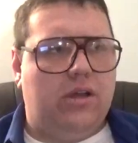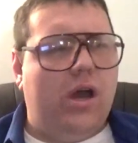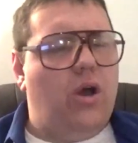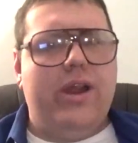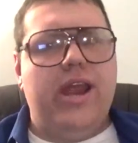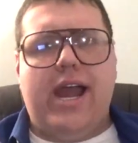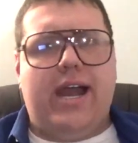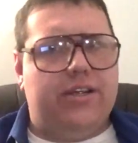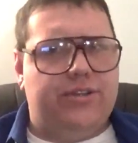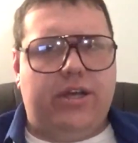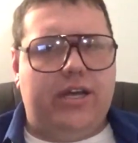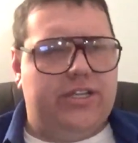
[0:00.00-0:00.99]
Oh
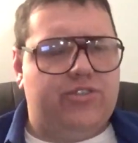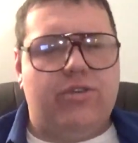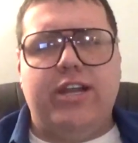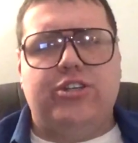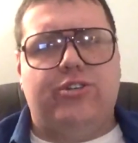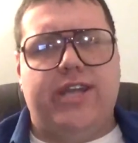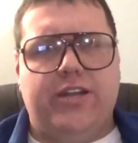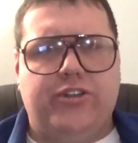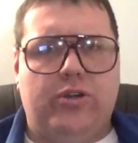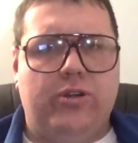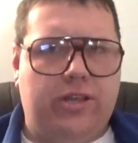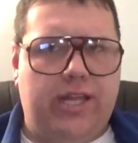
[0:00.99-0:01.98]
yeah, uh, stranger
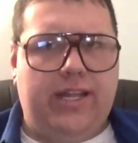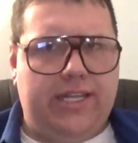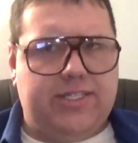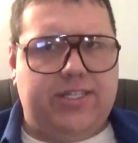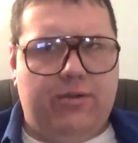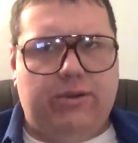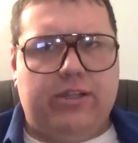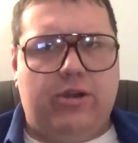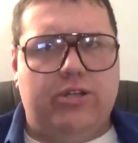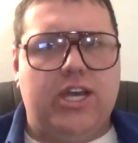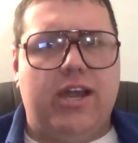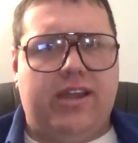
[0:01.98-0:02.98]
danger. Let, let's see what
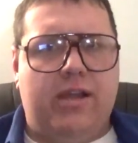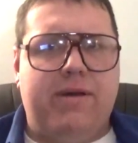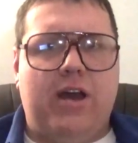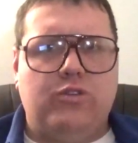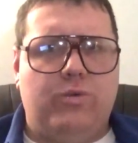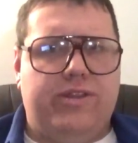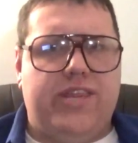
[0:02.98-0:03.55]
they're talking about with